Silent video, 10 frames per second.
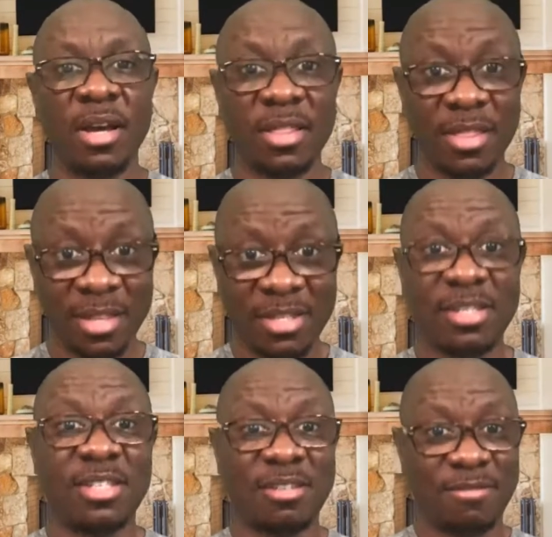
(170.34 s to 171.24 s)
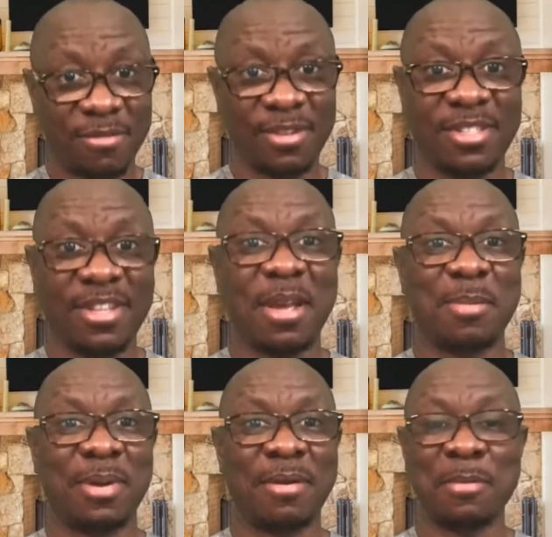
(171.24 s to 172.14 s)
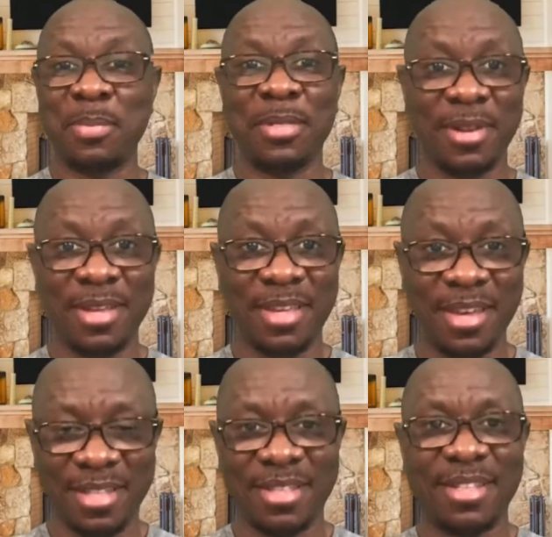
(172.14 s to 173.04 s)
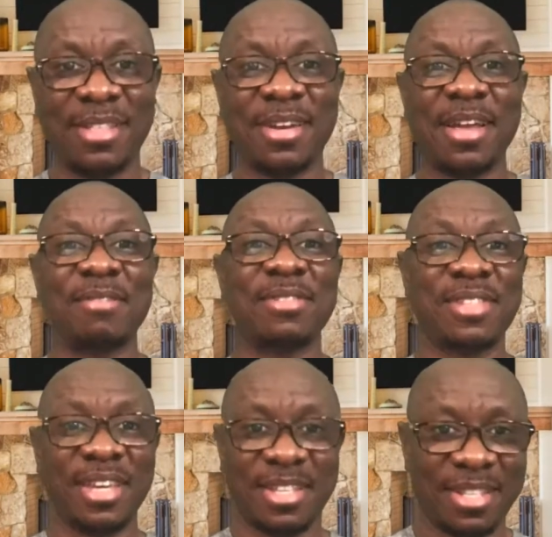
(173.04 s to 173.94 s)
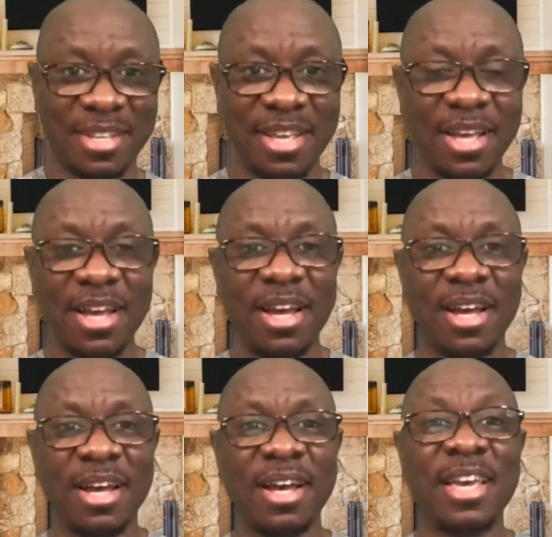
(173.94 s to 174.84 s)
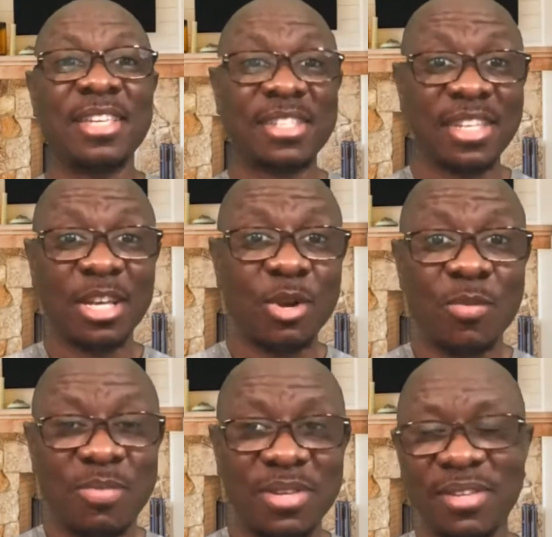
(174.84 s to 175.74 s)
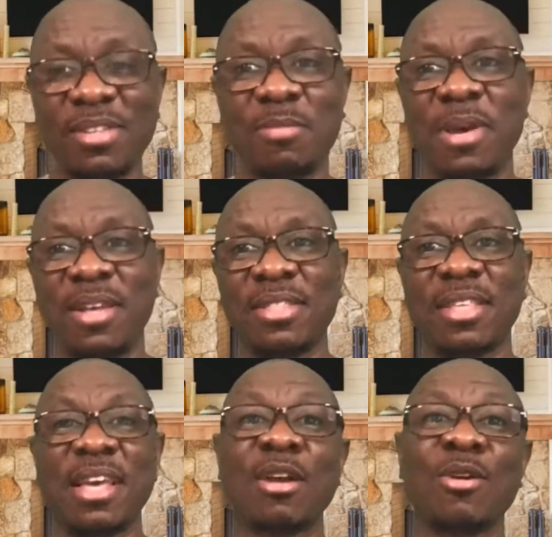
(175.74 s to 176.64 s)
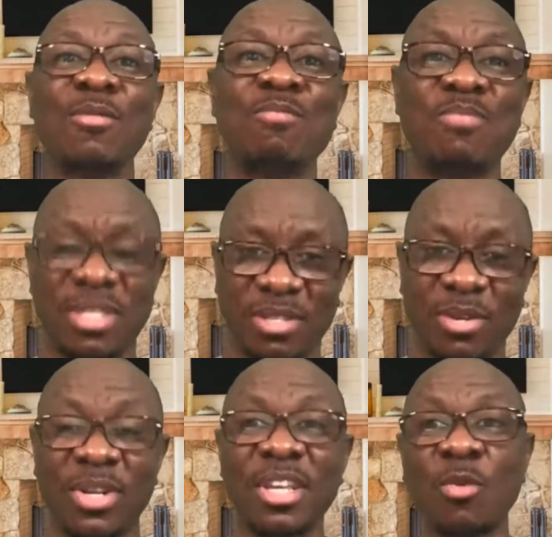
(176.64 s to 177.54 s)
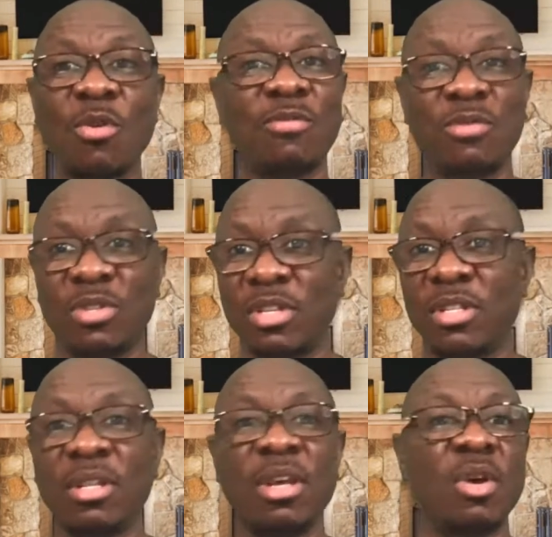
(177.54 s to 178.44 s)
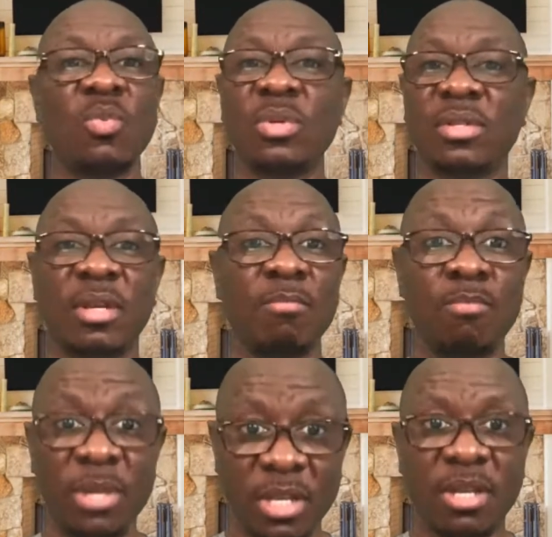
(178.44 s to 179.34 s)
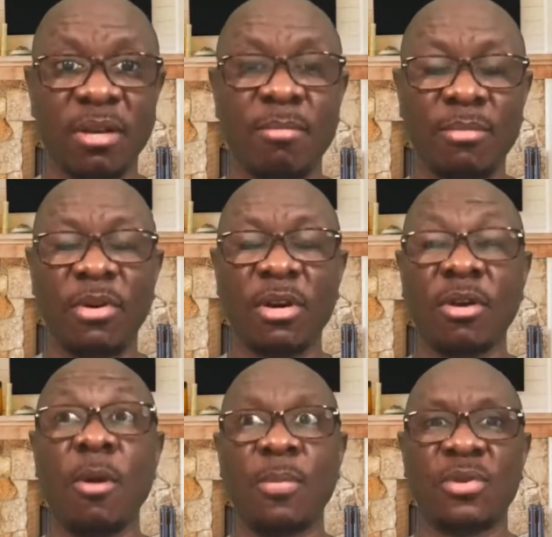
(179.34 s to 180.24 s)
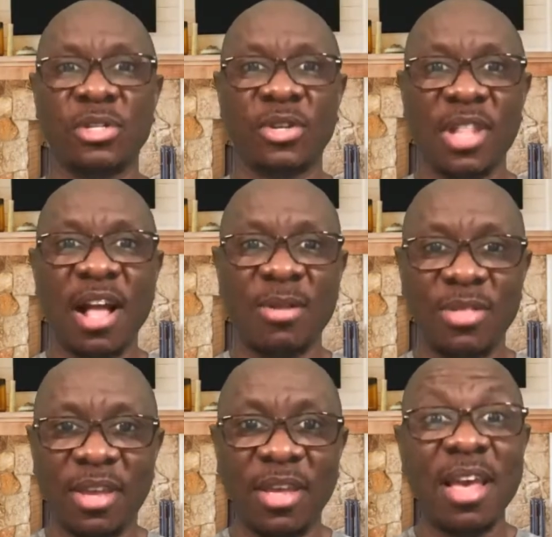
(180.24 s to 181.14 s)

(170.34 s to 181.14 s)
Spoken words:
This is the first time, I repeat it again, that I have seen a single businessman can compete on equal footing with a big corporation out there.